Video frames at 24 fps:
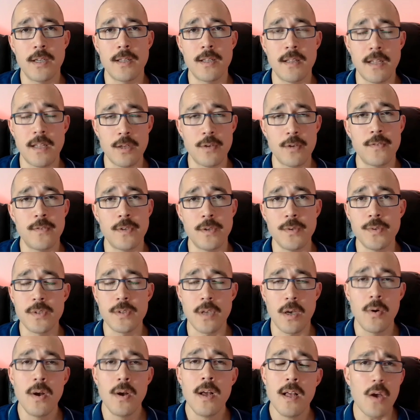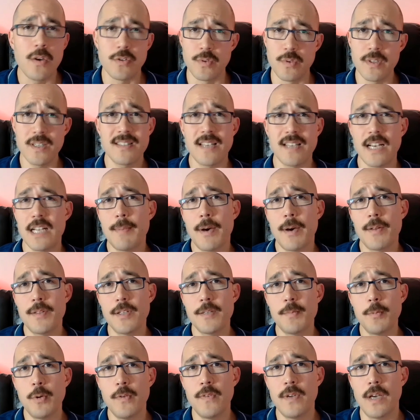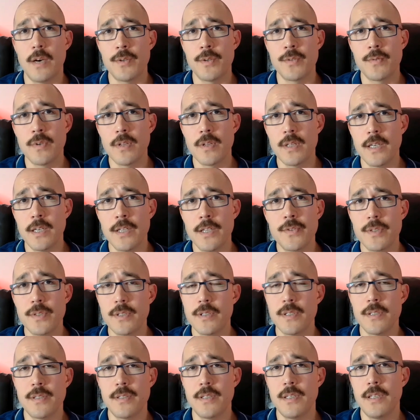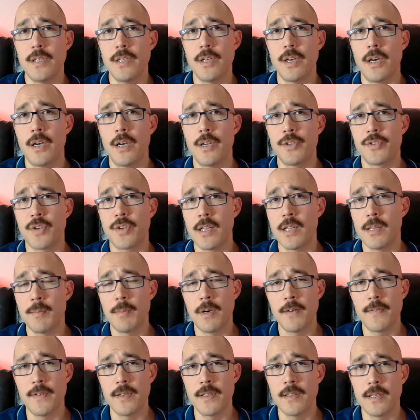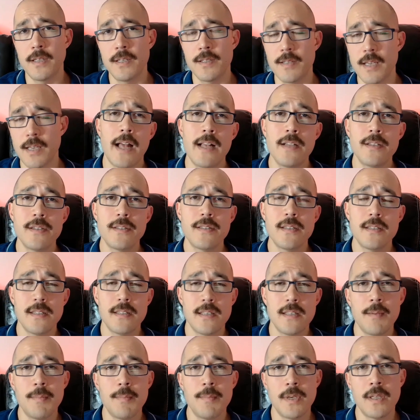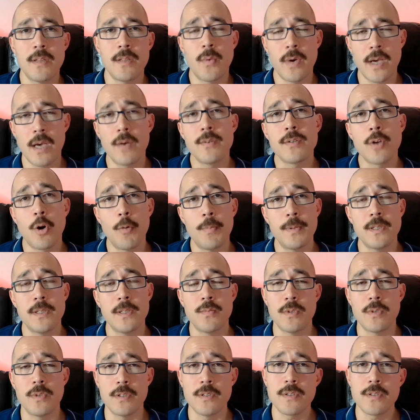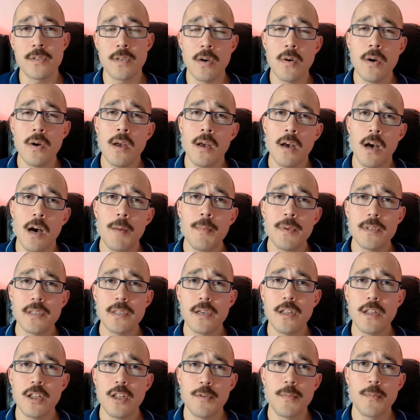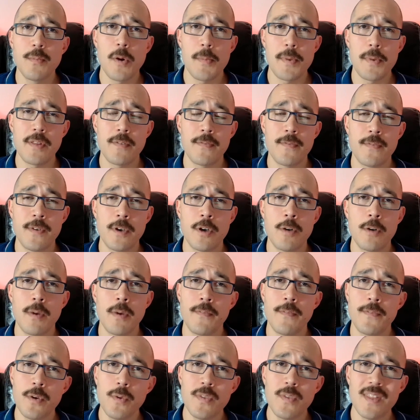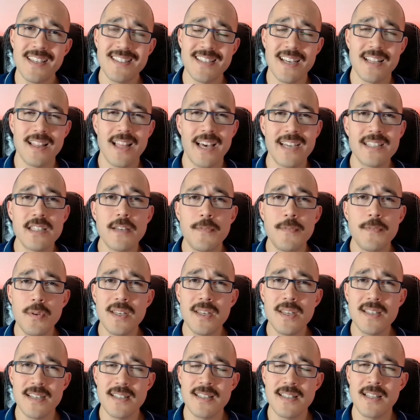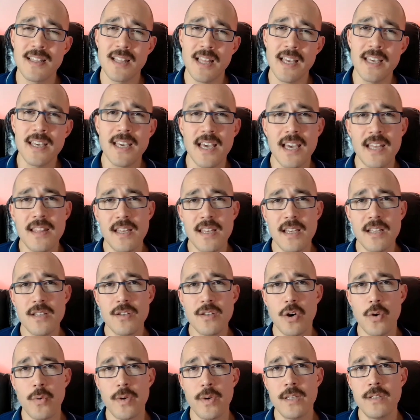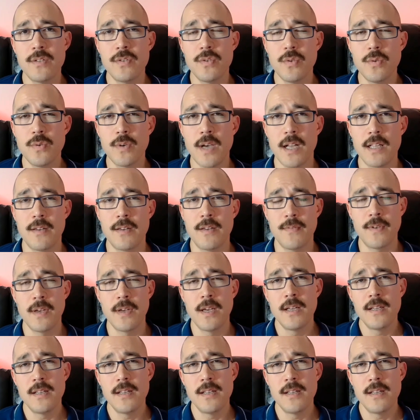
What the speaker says: in an interview. So I was really excited about this movie. I was really interested to see Shia LaBeouf in this, and it just didn't hit me the way I was hoping it would. So I'm gonna tell you a little bit more about the film, a few things I liked, a few things I didn't like, and then go into kind of